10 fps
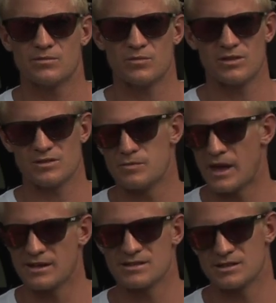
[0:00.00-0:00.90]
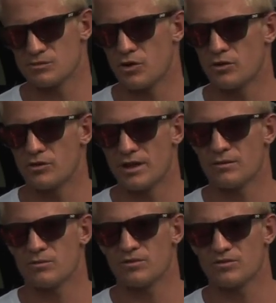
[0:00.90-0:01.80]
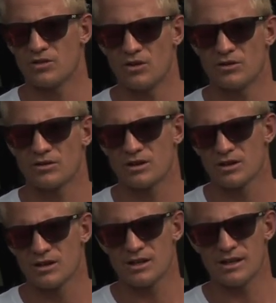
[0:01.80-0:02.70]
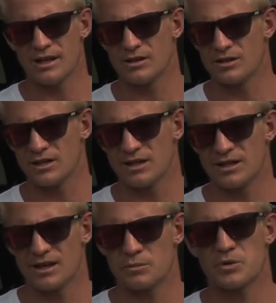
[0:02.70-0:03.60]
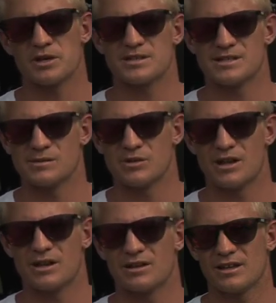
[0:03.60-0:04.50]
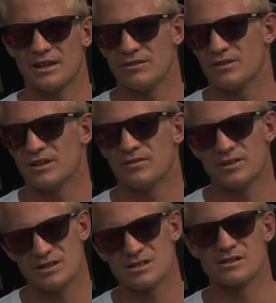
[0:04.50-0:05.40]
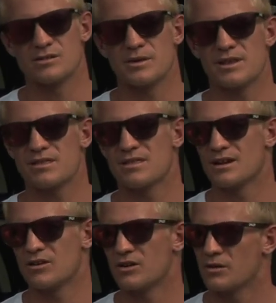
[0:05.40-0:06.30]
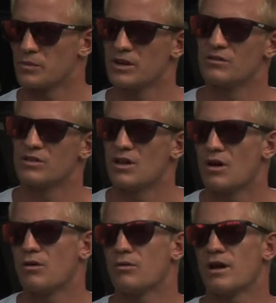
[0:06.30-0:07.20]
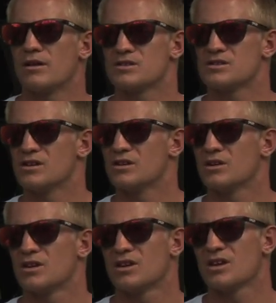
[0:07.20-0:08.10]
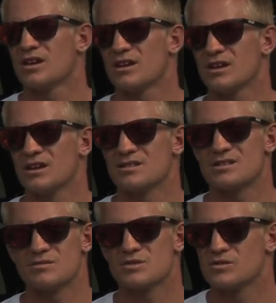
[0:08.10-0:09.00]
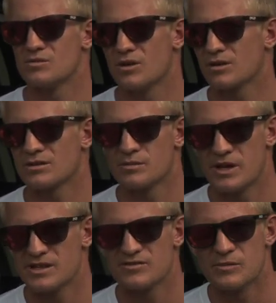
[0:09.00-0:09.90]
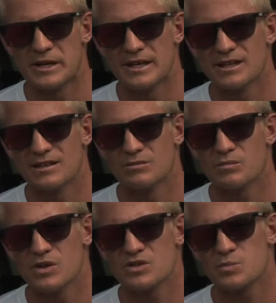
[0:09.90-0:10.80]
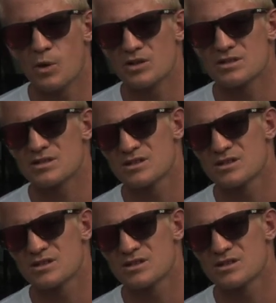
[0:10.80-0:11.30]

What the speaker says: the basic model that we've got. And you can get it pretty similar, even if it is a little bit thinner and a bit of a lower rail. So yeah, it seems to work the best for me. And most spots